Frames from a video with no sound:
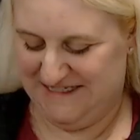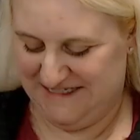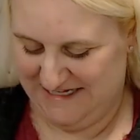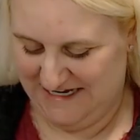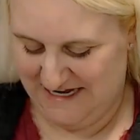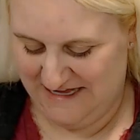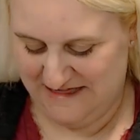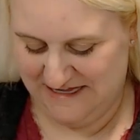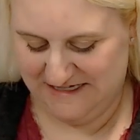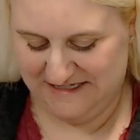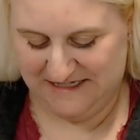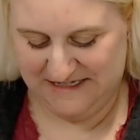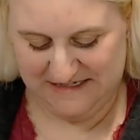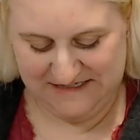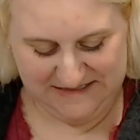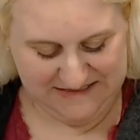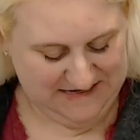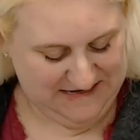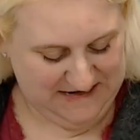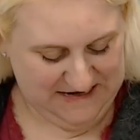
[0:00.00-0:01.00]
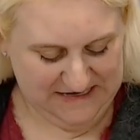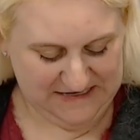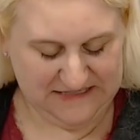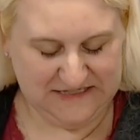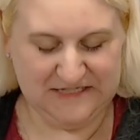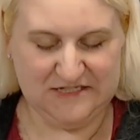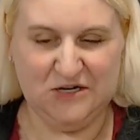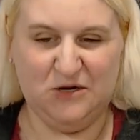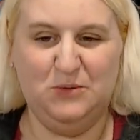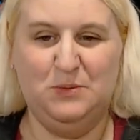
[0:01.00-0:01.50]
and this is, it's
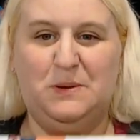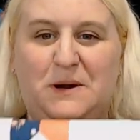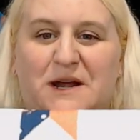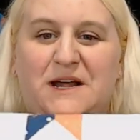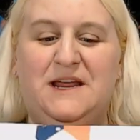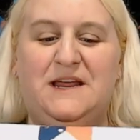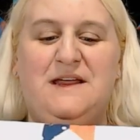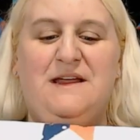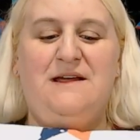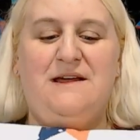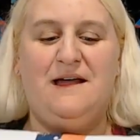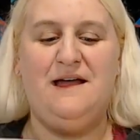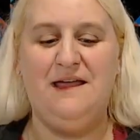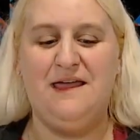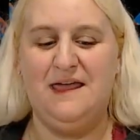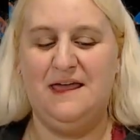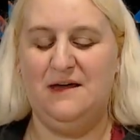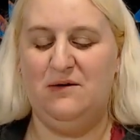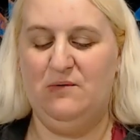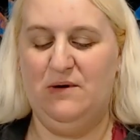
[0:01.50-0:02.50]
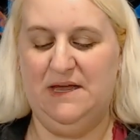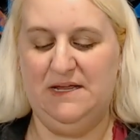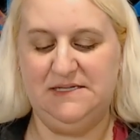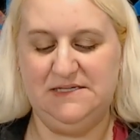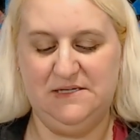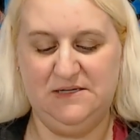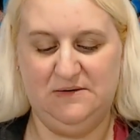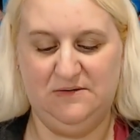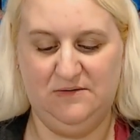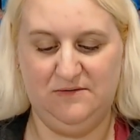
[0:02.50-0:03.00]
so pretty. I can't wait
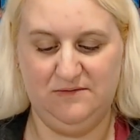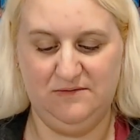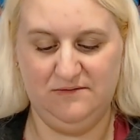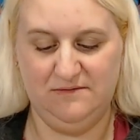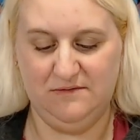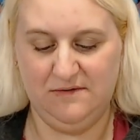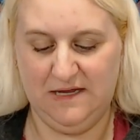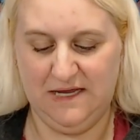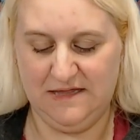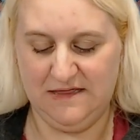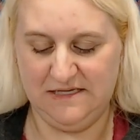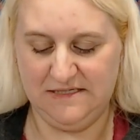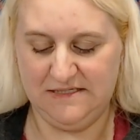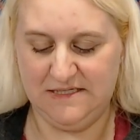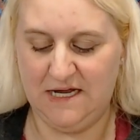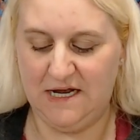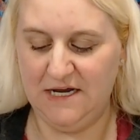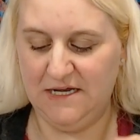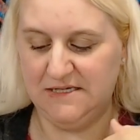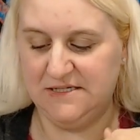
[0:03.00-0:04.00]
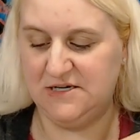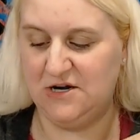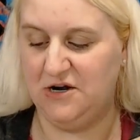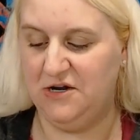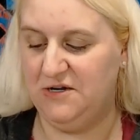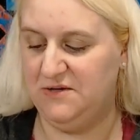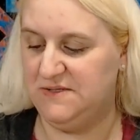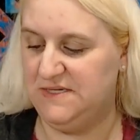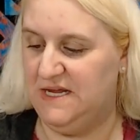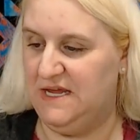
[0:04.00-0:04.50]
to get this done and start
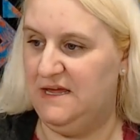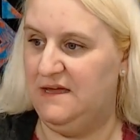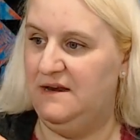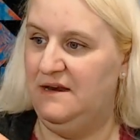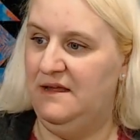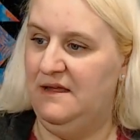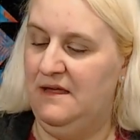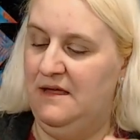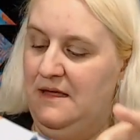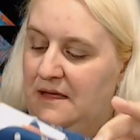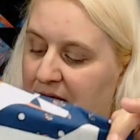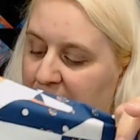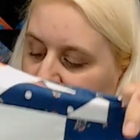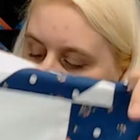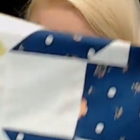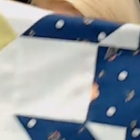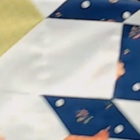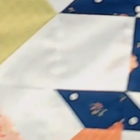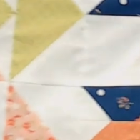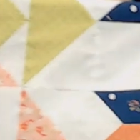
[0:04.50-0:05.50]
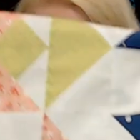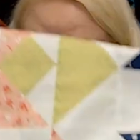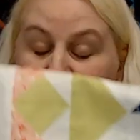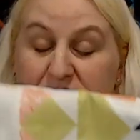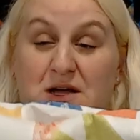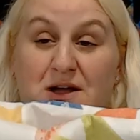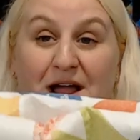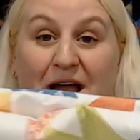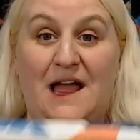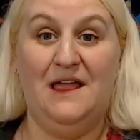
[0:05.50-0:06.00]
using it.
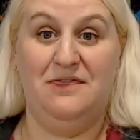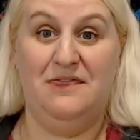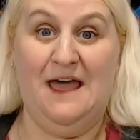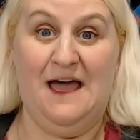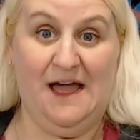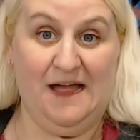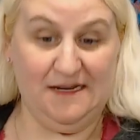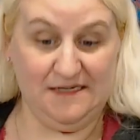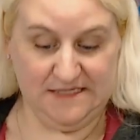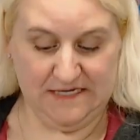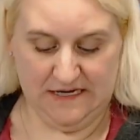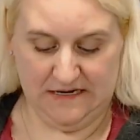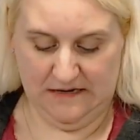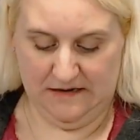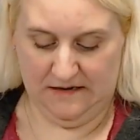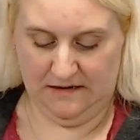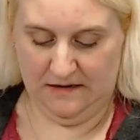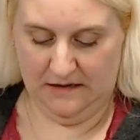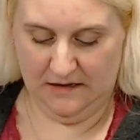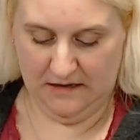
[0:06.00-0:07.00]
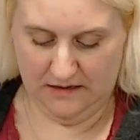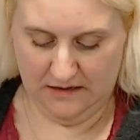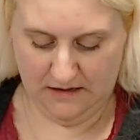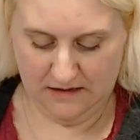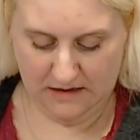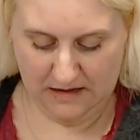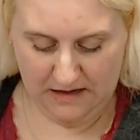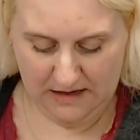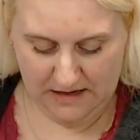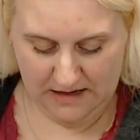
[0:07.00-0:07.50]
So I got that done.
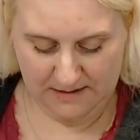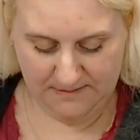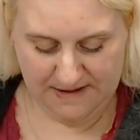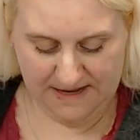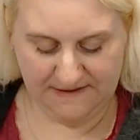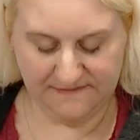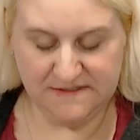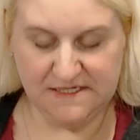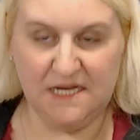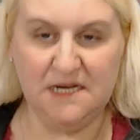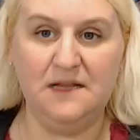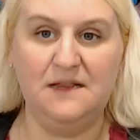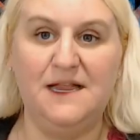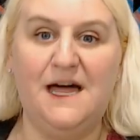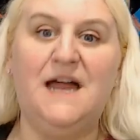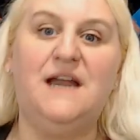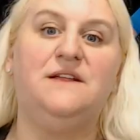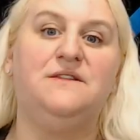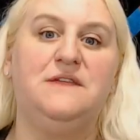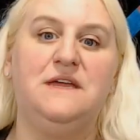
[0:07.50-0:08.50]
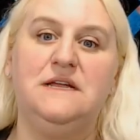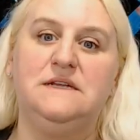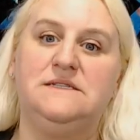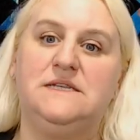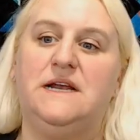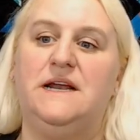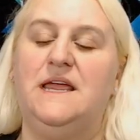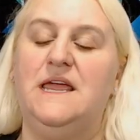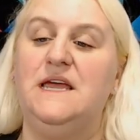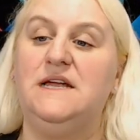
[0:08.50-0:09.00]
Um, I've done a lot of things
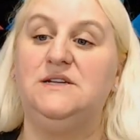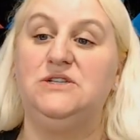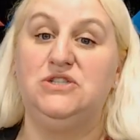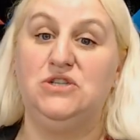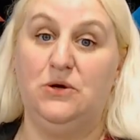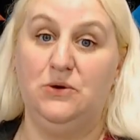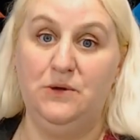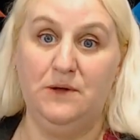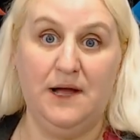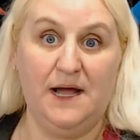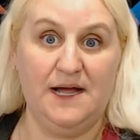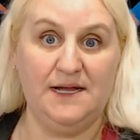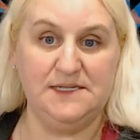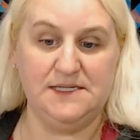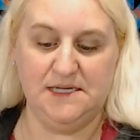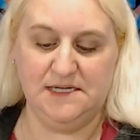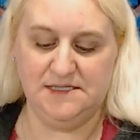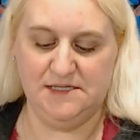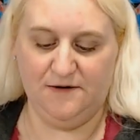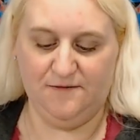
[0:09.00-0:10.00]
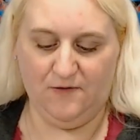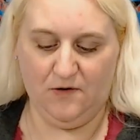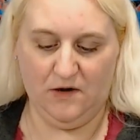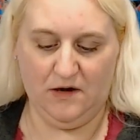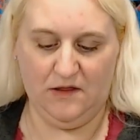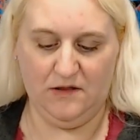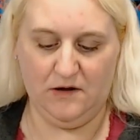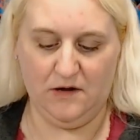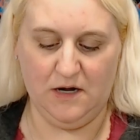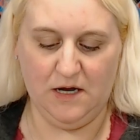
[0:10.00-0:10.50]
that I can't show you guys because they're for
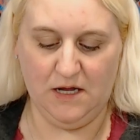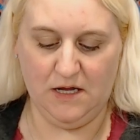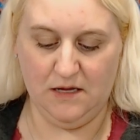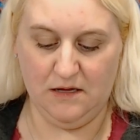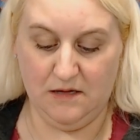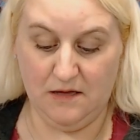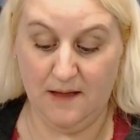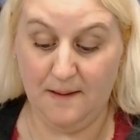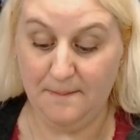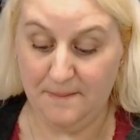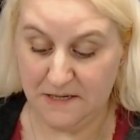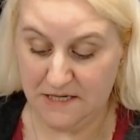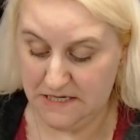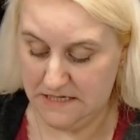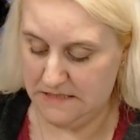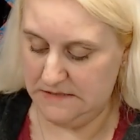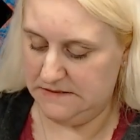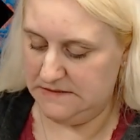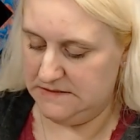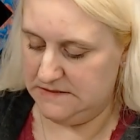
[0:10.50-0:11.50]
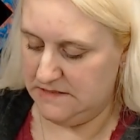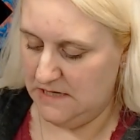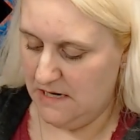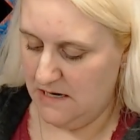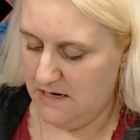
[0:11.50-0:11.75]
other companies.